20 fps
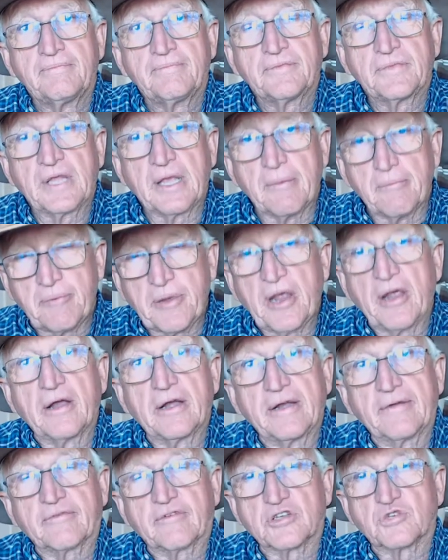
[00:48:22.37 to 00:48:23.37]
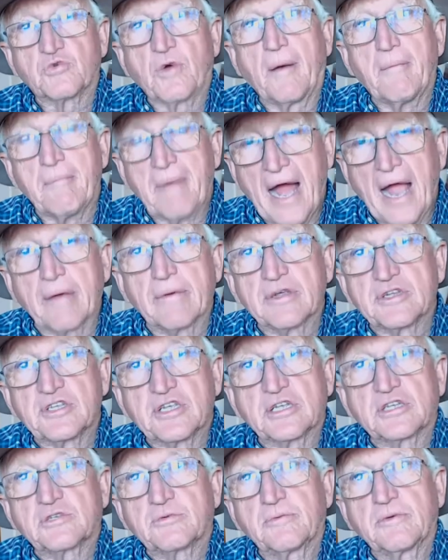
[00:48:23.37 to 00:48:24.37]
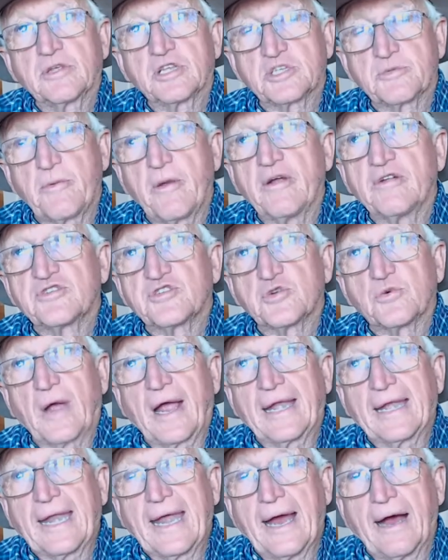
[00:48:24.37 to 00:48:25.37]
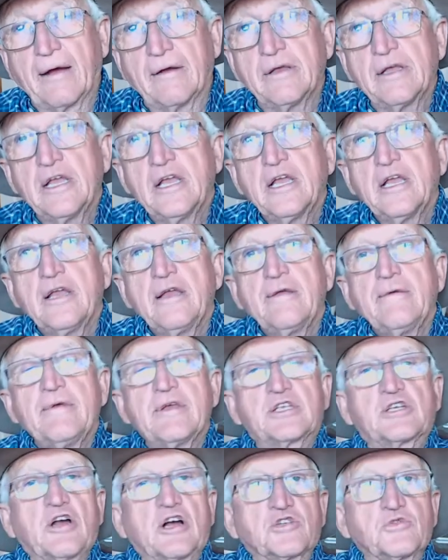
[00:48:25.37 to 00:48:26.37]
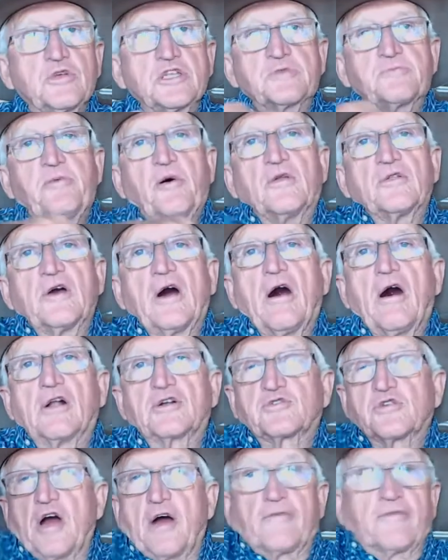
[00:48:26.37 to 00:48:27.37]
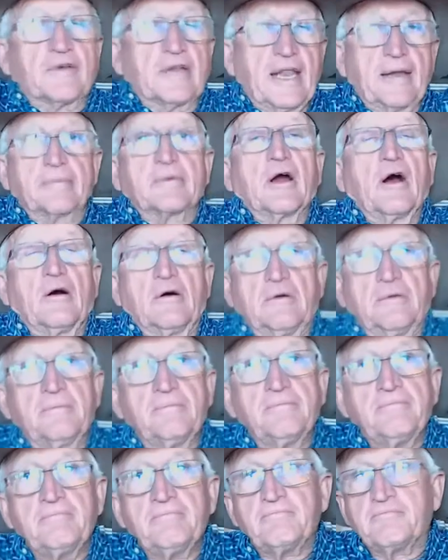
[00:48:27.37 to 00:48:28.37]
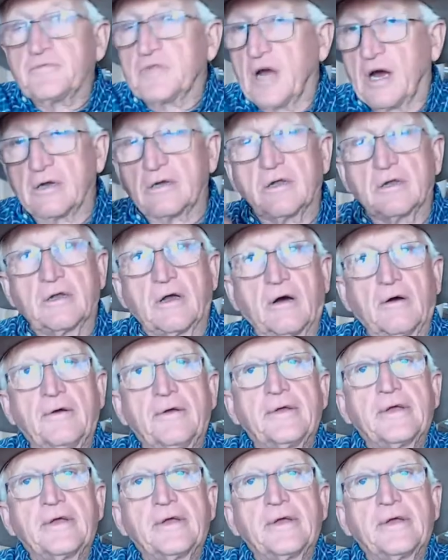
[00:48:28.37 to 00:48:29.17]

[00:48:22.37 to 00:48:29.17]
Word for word: imperative, because what Myra's ex- experiencing right now, is because we just pulled the halter off and let him go. No, no, no.